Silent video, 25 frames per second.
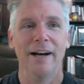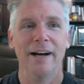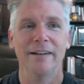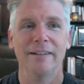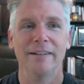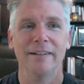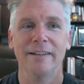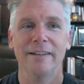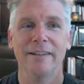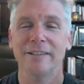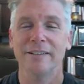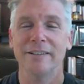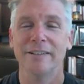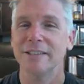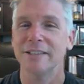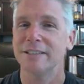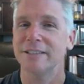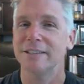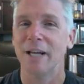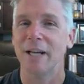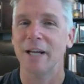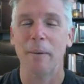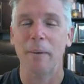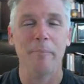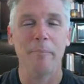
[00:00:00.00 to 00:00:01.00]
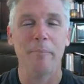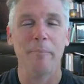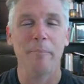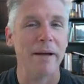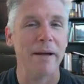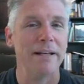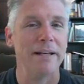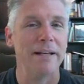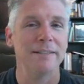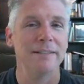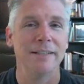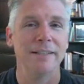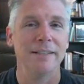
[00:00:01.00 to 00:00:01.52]
They're just
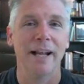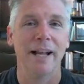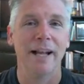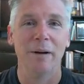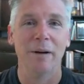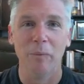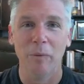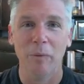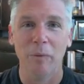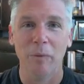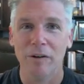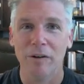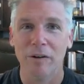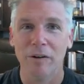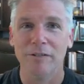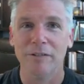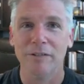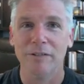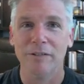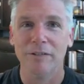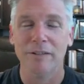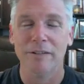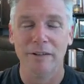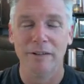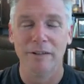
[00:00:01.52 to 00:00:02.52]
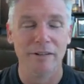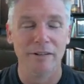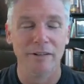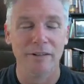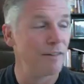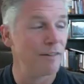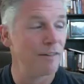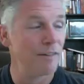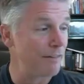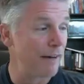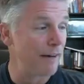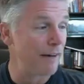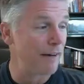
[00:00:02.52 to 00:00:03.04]
amazing and wonderful.
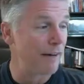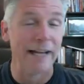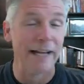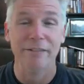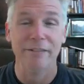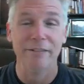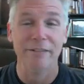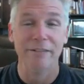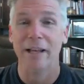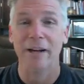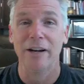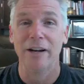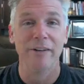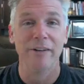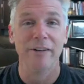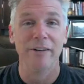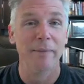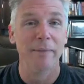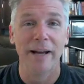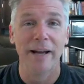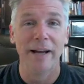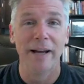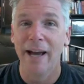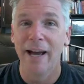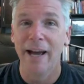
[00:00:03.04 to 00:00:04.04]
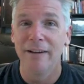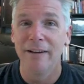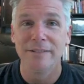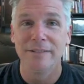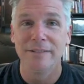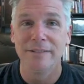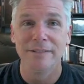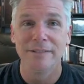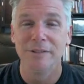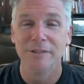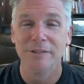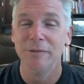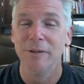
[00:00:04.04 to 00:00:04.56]
The five that are in my
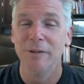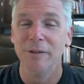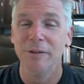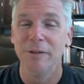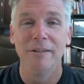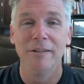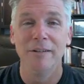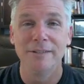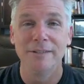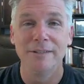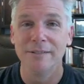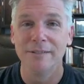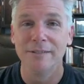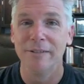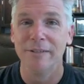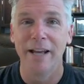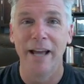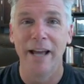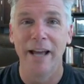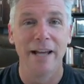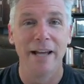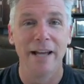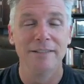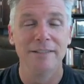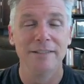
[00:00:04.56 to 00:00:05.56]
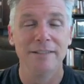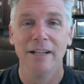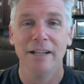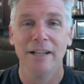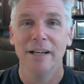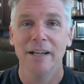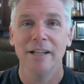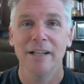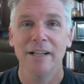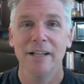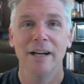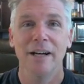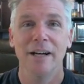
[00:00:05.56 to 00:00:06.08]
house, two dogs and three cats,
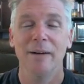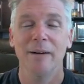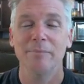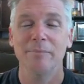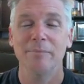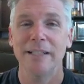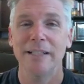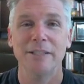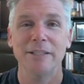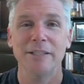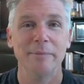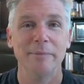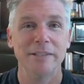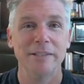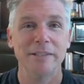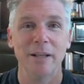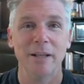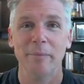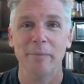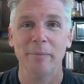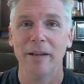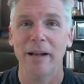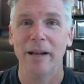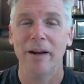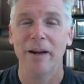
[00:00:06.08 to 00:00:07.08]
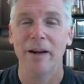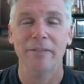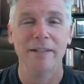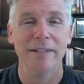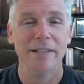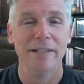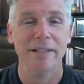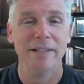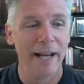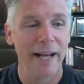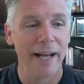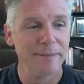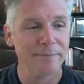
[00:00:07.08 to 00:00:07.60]
teach me something every
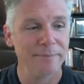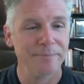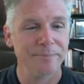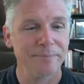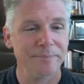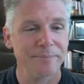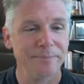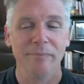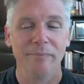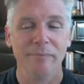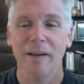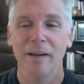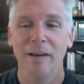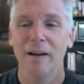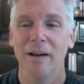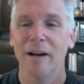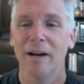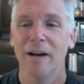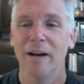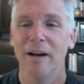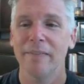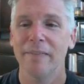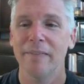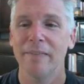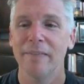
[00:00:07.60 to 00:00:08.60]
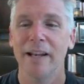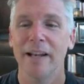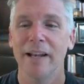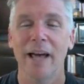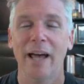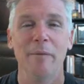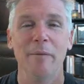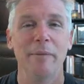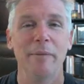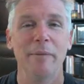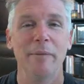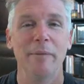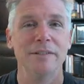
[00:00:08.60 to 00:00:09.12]
day. They
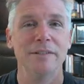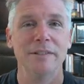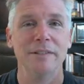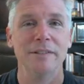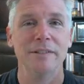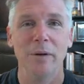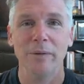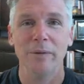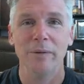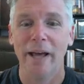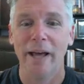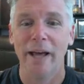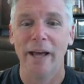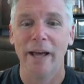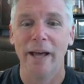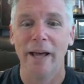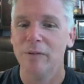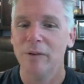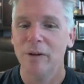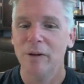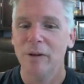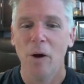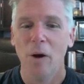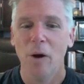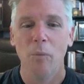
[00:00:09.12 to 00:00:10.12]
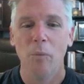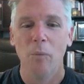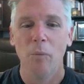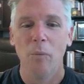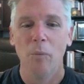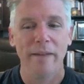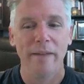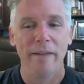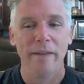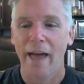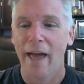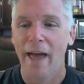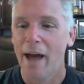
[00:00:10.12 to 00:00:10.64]
allow me to slow down. When
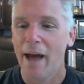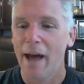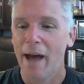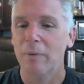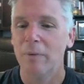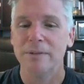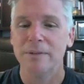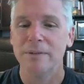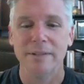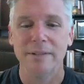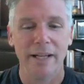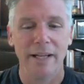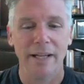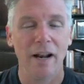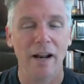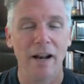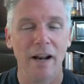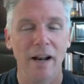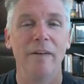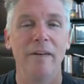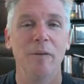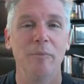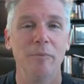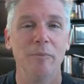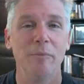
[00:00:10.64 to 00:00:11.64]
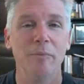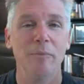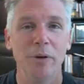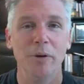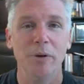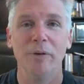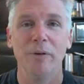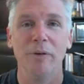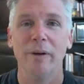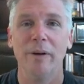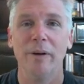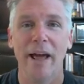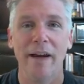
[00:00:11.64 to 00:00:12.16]
the cat wants to get on the
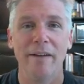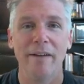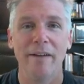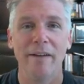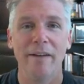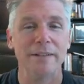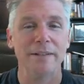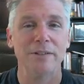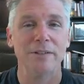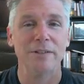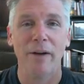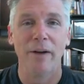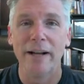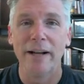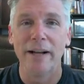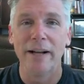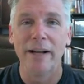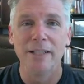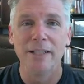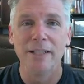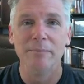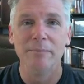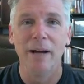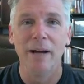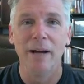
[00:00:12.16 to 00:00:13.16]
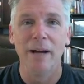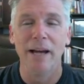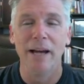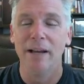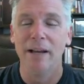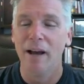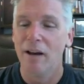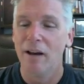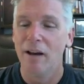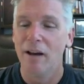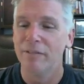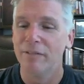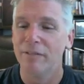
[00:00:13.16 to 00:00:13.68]
computer and have me scratch him, I
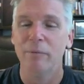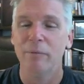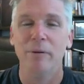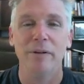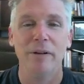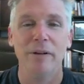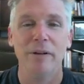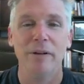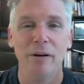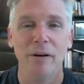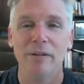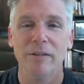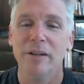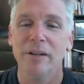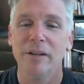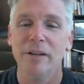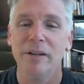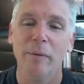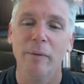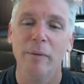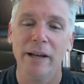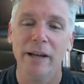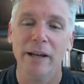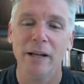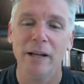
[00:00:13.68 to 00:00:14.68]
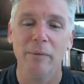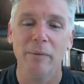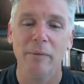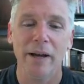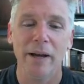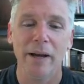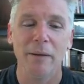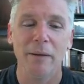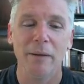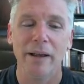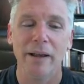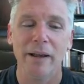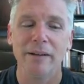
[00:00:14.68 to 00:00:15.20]
often will go, get away, get away.
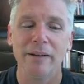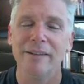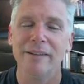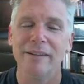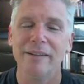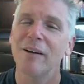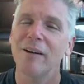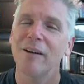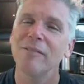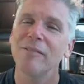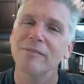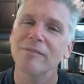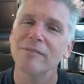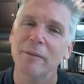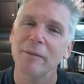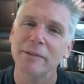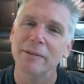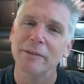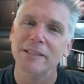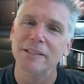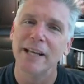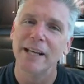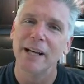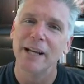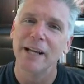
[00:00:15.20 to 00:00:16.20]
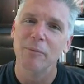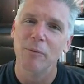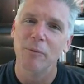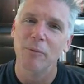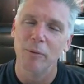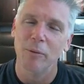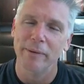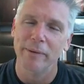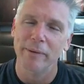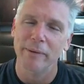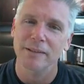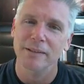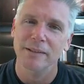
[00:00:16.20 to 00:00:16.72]
And I'm like, you know, let me just take a
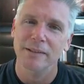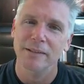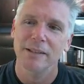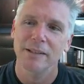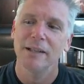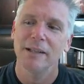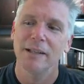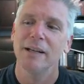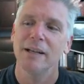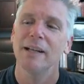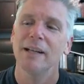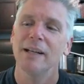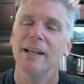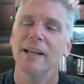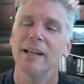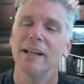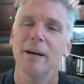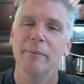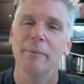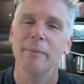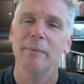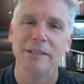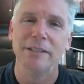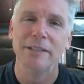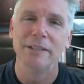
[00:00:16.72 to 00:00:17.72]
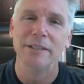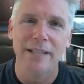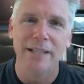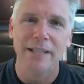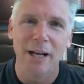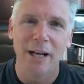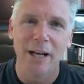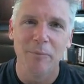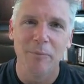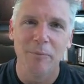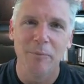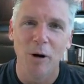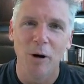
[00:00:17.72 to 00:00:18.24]
moment. Let me just
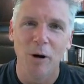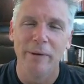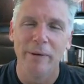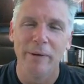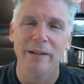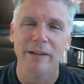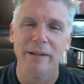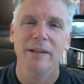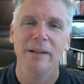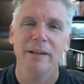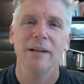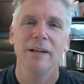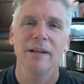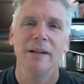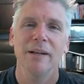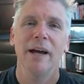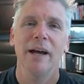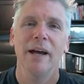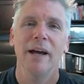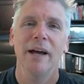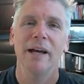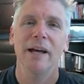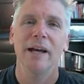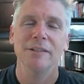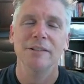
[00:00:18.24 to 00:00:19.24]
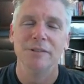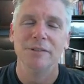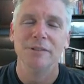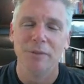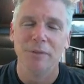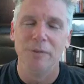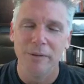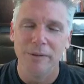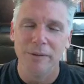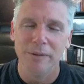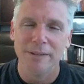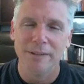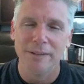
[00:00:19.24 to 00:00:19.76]
take a moment and
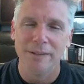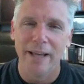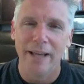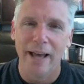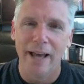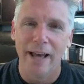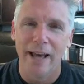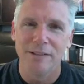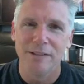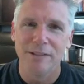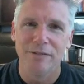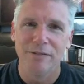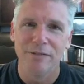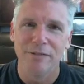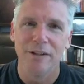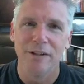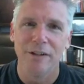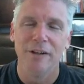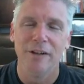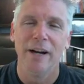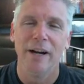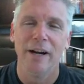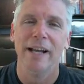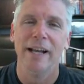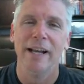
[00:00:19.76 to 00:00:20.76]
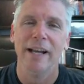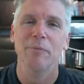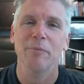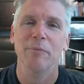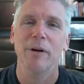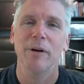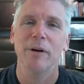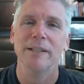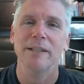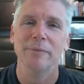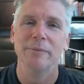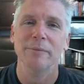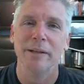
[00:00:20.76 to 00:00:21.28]
stroke this cat's fur, and it
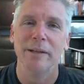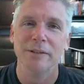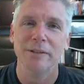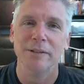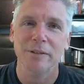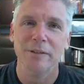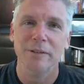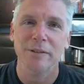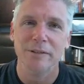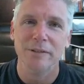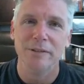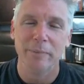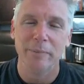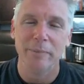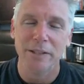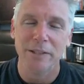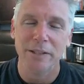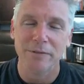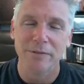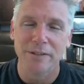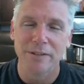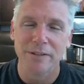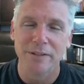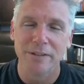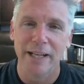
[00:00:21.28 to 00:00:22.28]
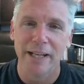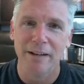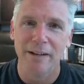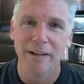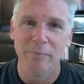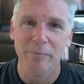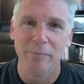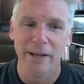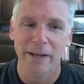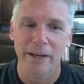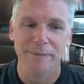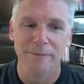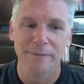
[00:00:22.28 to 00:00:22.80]
brings me into a peaceful state of
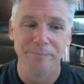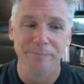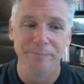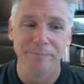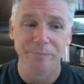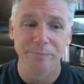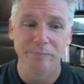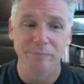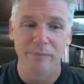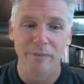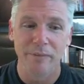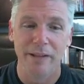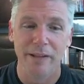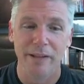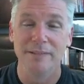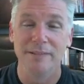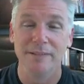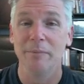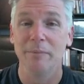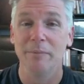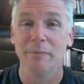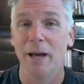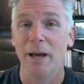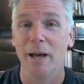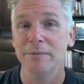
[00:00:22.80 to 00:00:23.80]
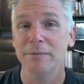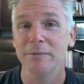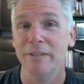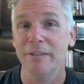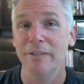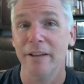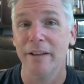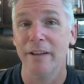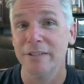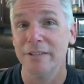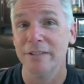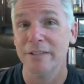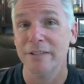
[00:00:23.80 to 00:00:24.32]
being. And sometimes they're
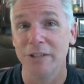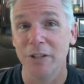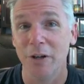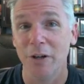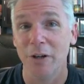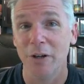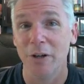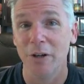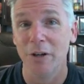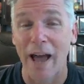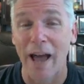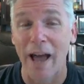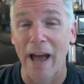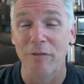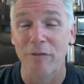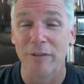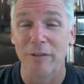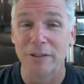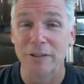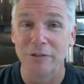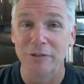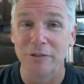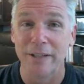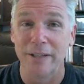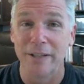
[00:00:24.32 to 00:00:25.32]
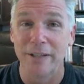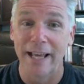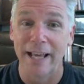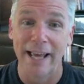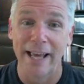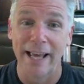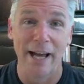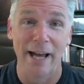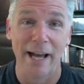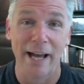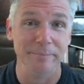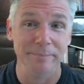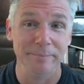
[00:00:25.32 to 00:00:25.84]
there just showing me how frustrated I
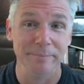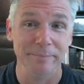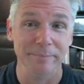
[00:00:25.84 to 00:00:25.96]
am.